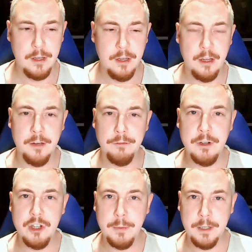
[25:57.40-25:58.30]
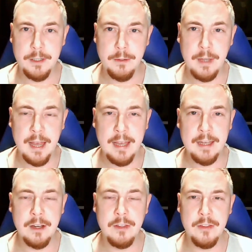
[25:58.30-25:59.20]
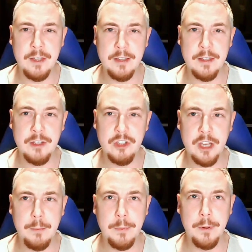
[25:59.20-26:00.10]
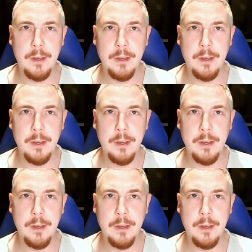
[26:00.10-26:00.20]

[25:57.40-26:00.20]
uh, free shipping to the UK. I think they ship